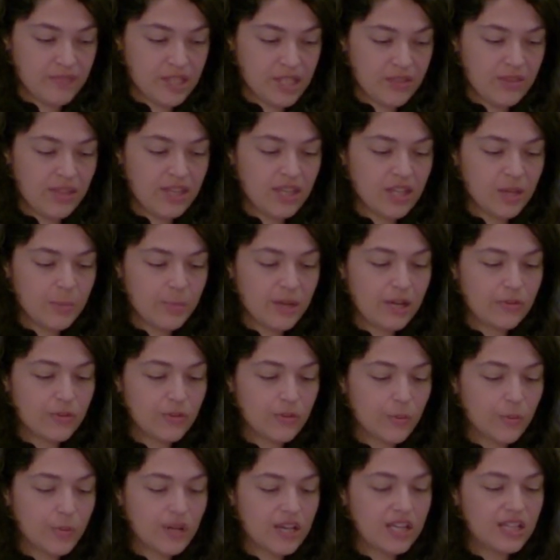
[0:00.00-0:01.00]
Think about
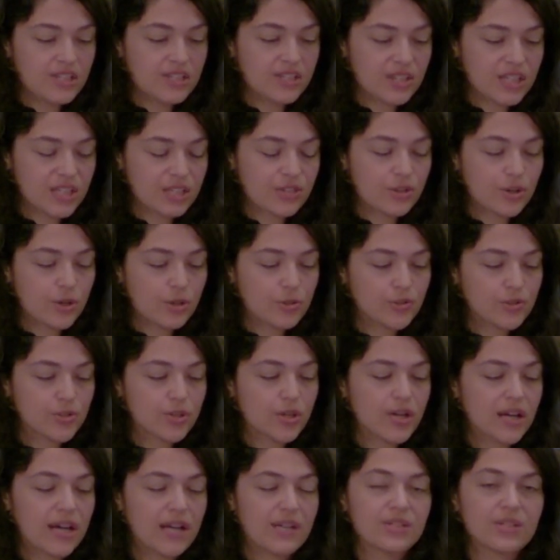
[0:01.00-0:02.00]
the ways this
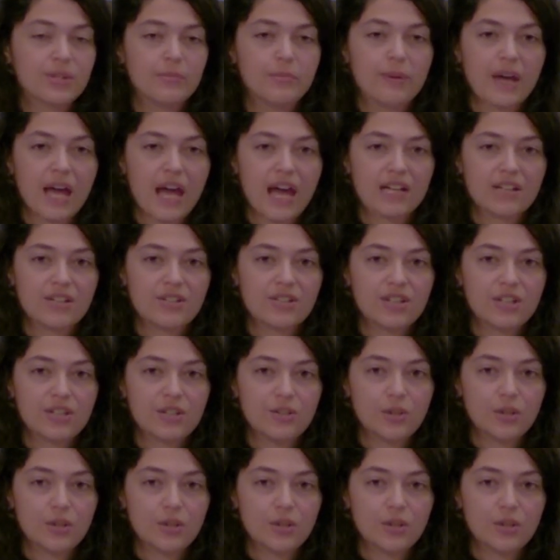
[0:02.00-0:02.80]
culture has impacted